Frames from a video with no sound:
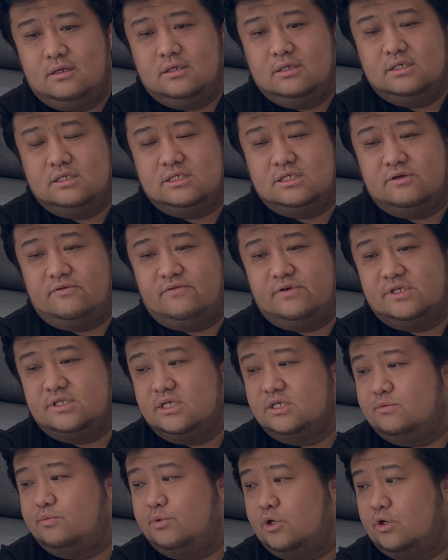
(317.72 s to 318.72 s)

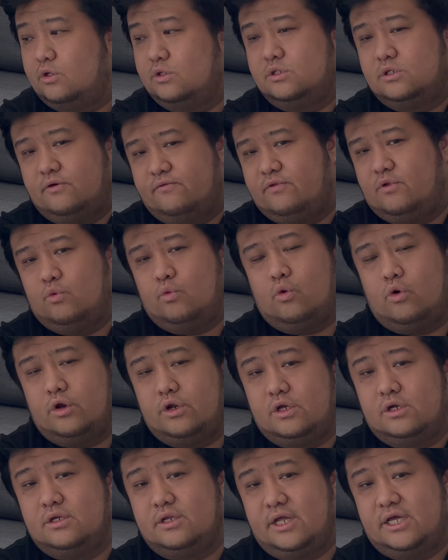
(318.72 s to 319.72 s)
surfaces because of the
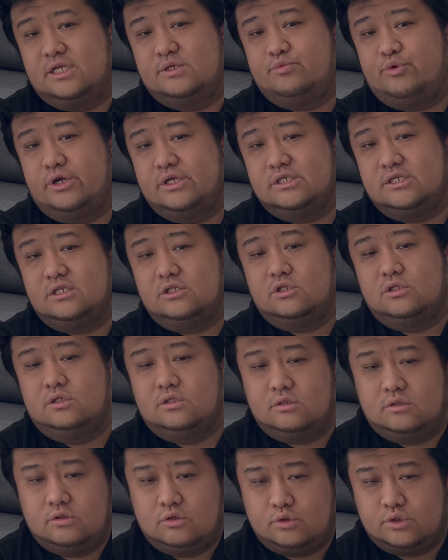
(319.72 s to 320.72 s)
water that is present
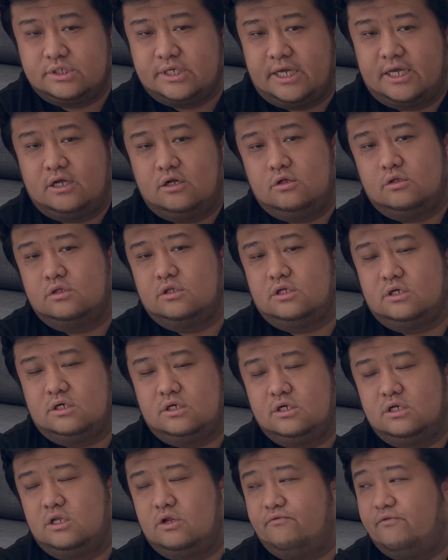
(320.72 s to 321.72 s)
to cycle
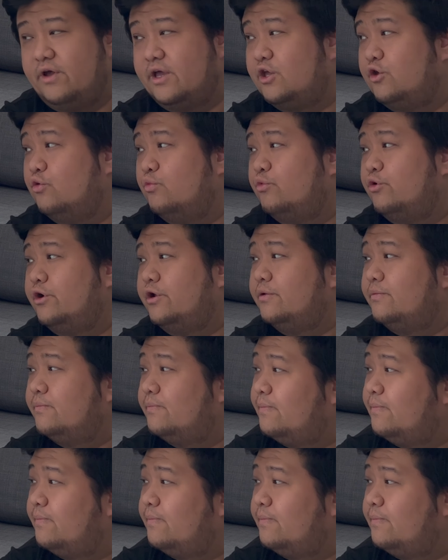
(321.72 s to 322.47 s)
the vacuum, right?